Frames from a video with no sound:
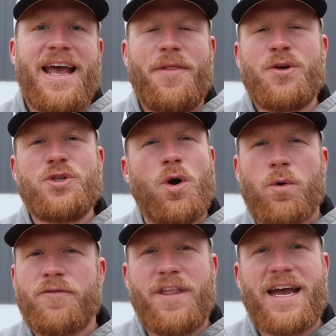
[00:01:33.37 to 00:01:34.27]
and there's
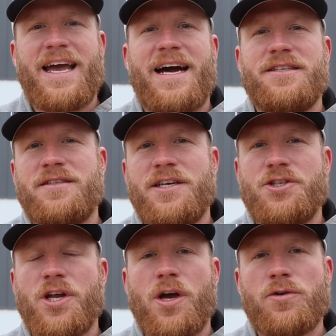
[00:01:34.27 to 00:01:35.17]
nowhere for that
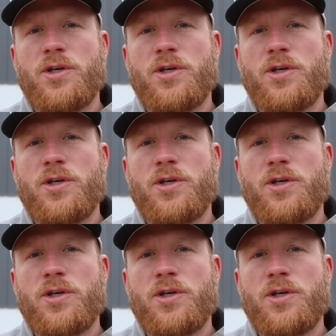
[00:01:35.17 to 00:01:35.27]
condensation to go.